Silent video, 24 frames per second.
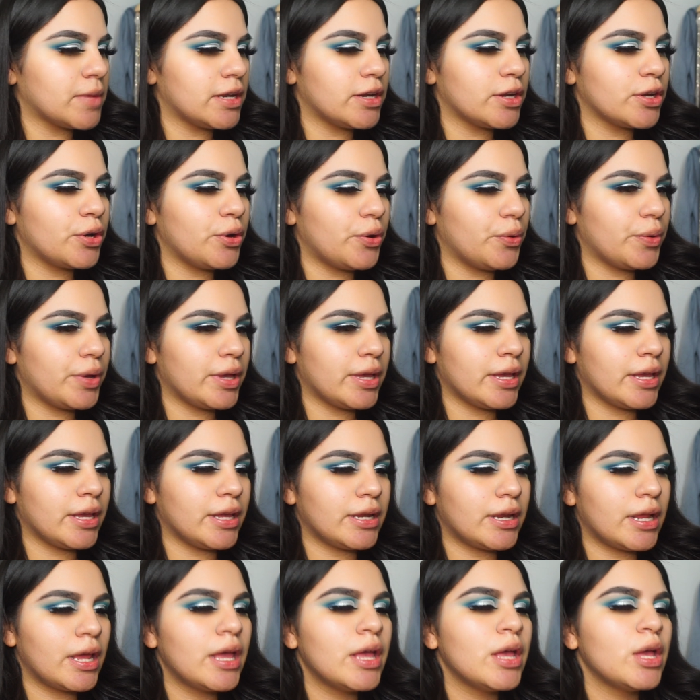gonna go
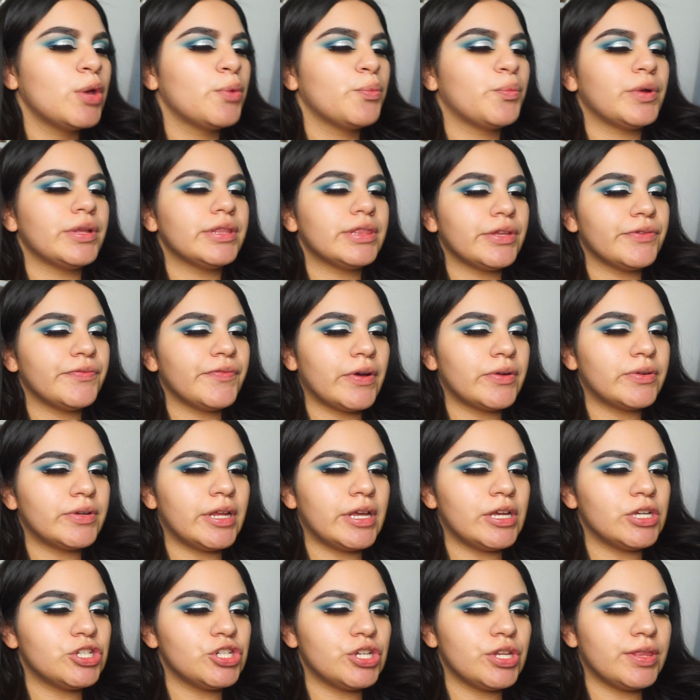in with the
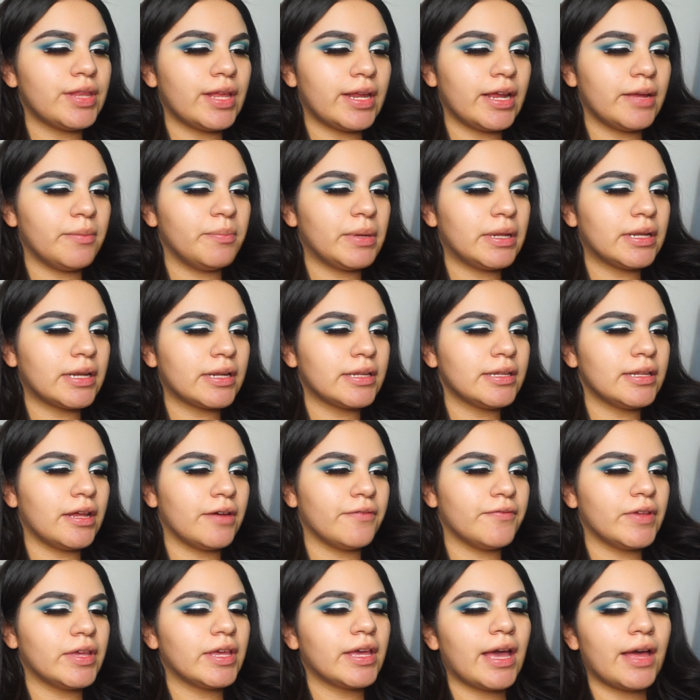foundation that I've been
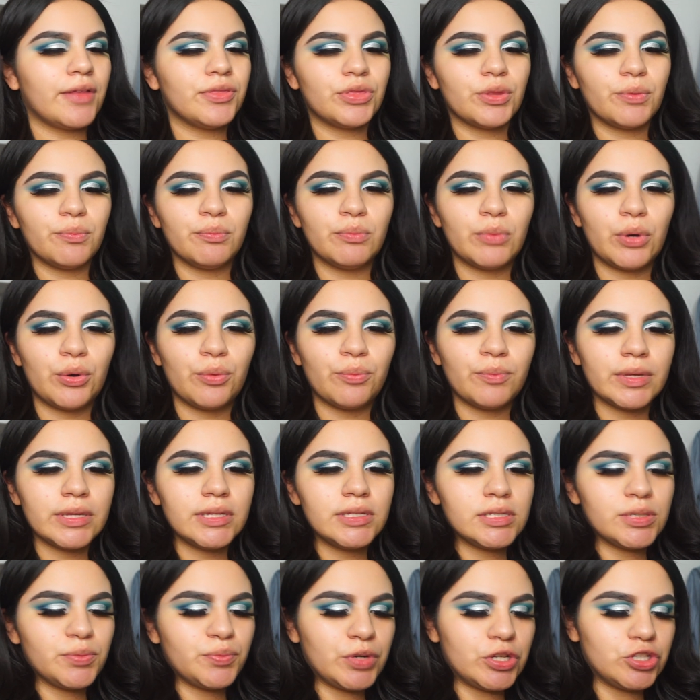loving at the
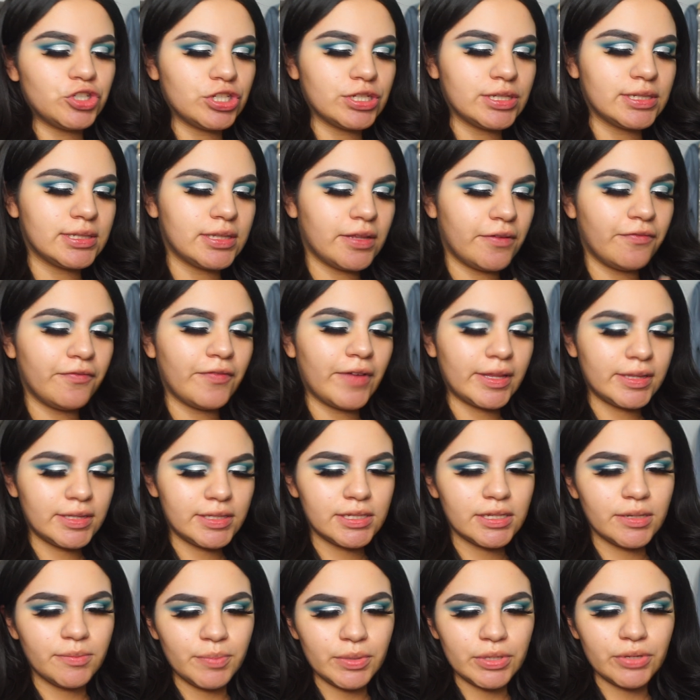moment, which is the
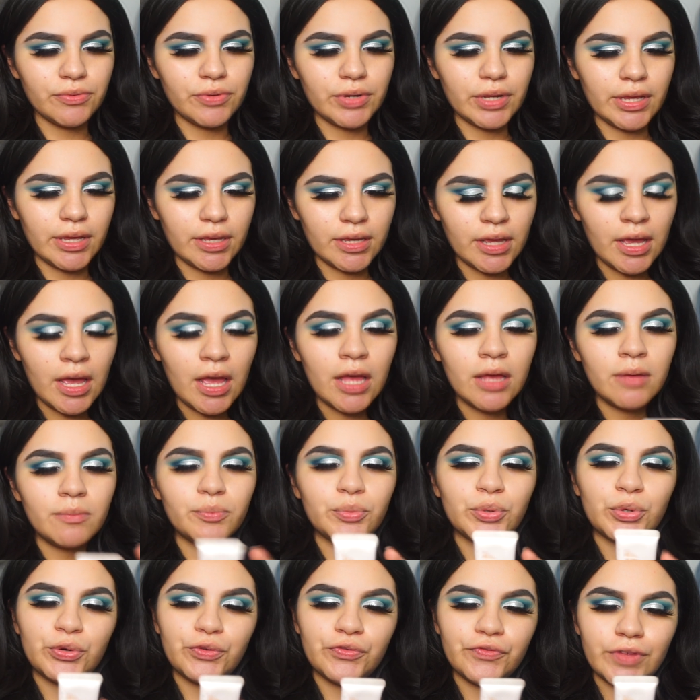Fenty Beauty
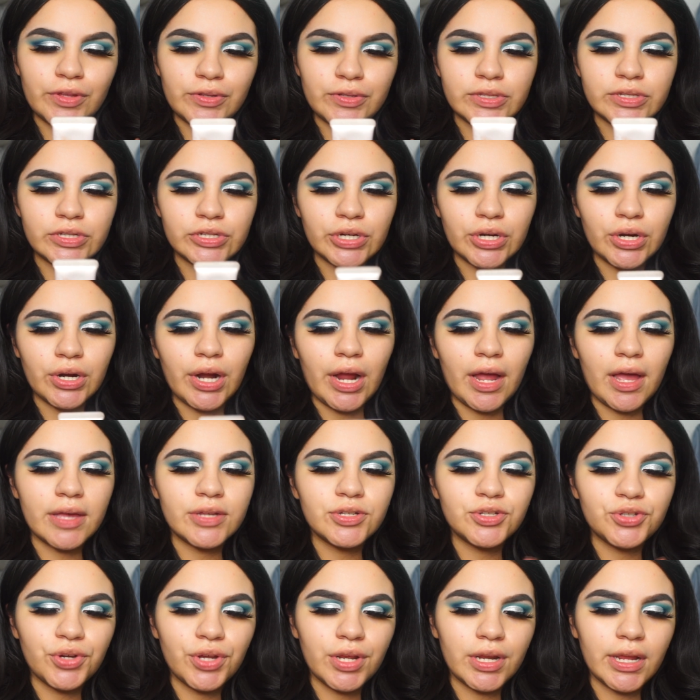Pro Filter
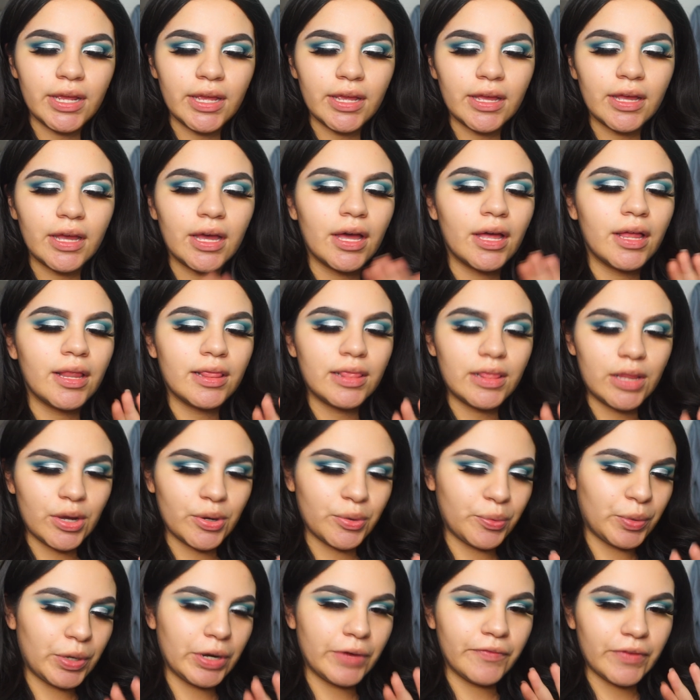Hydrating
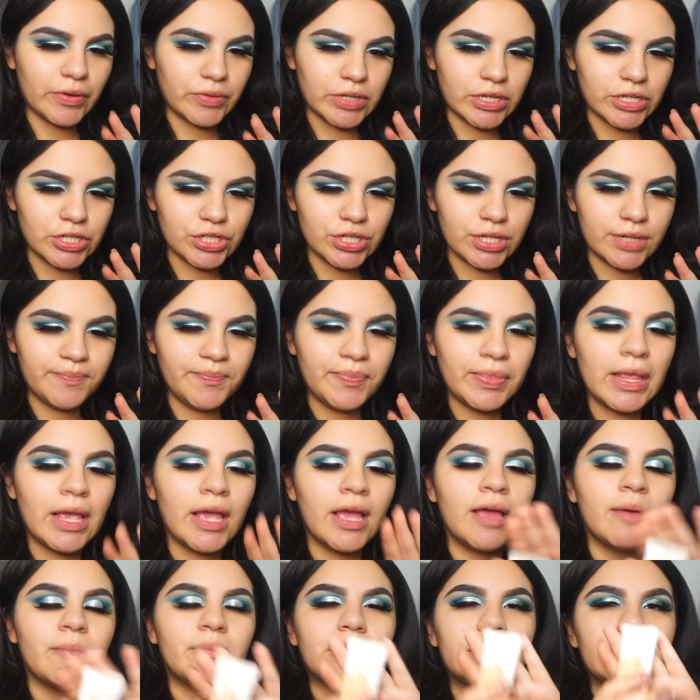Longwear Foundation.
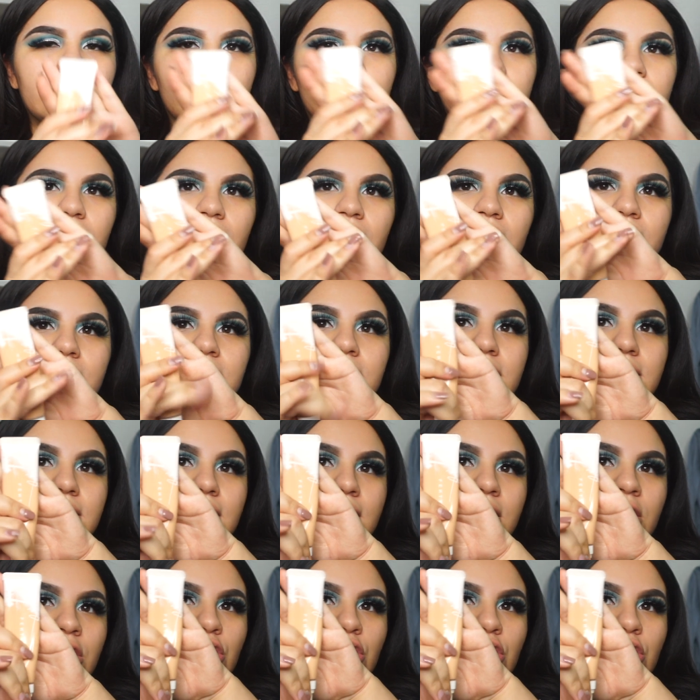My shade is in